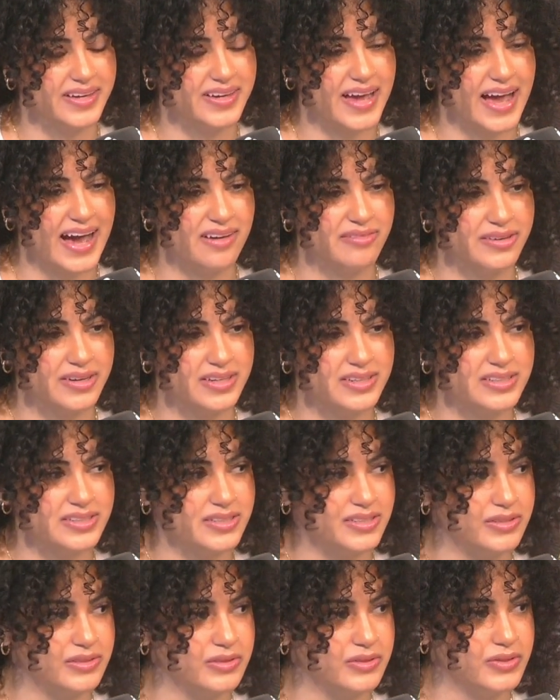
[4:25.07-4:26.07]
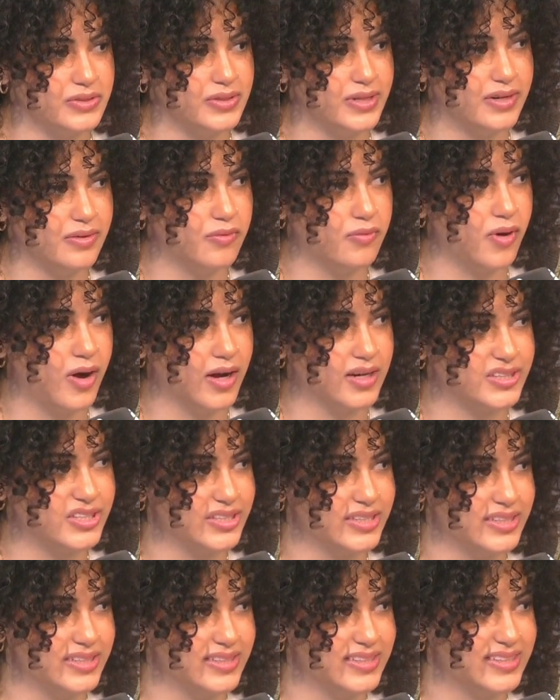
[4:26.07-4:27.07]
Having to
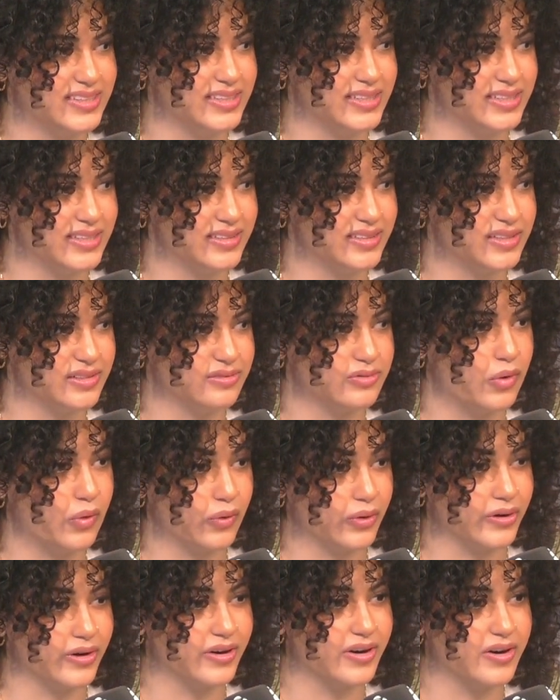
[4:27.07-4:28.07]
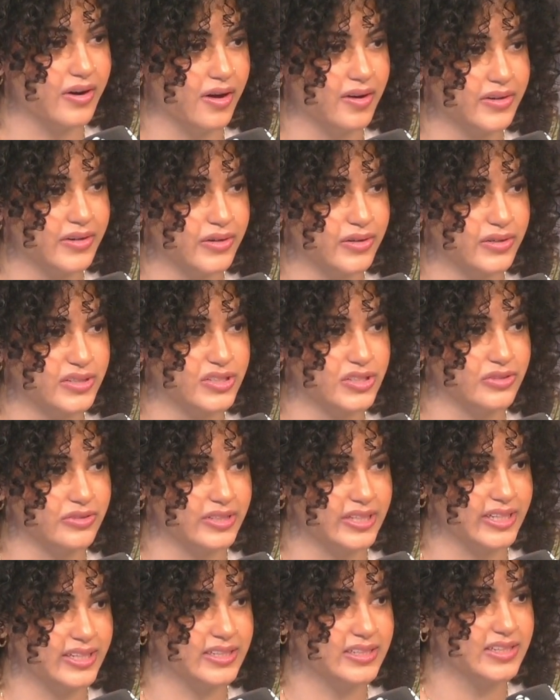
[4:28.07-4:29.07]
watch these scenes of horror on your
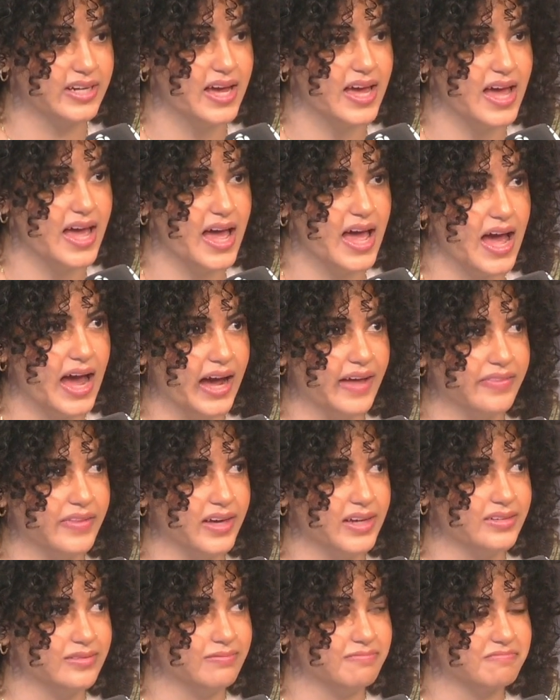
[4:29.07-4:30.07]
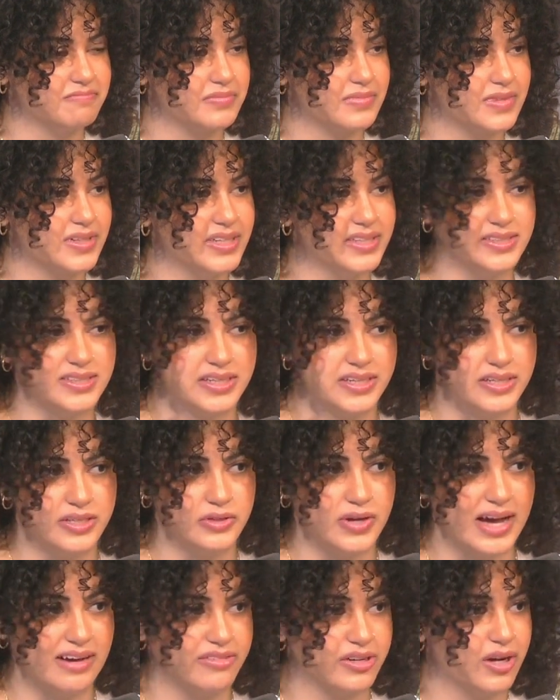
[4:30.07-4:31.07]
screen and then
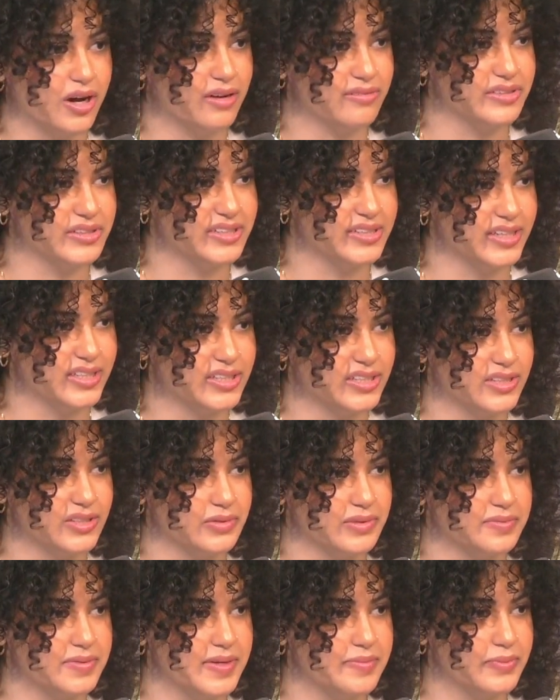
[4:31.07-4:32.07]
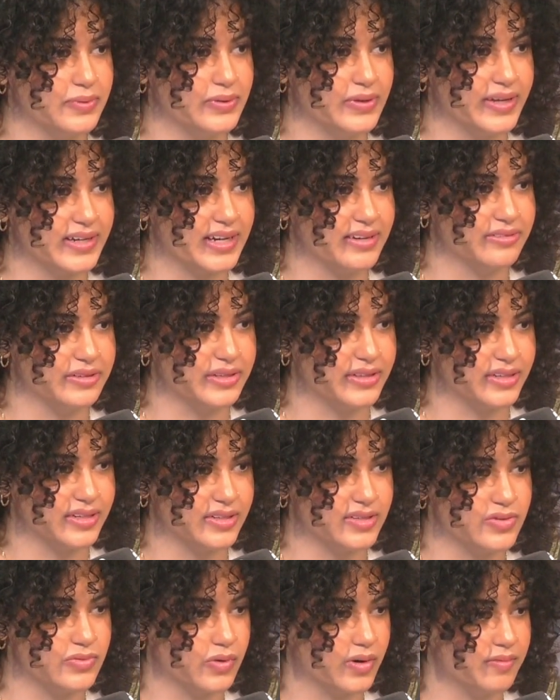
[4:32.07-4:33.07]
continue having conversations with people like everything
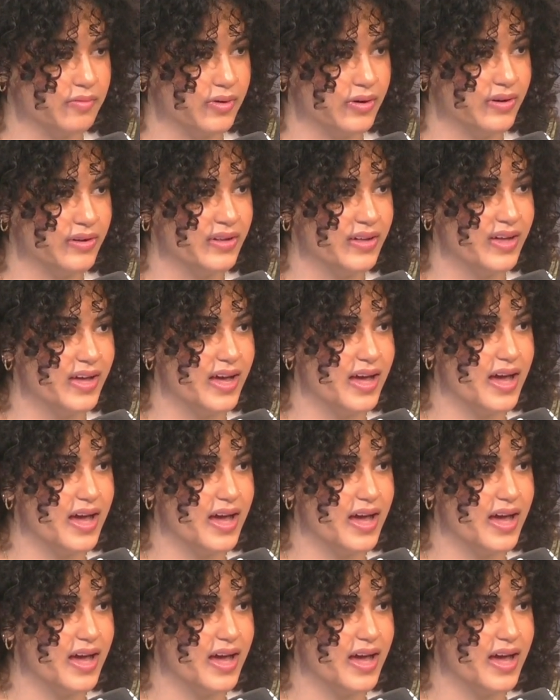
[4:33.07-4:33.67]
is normal.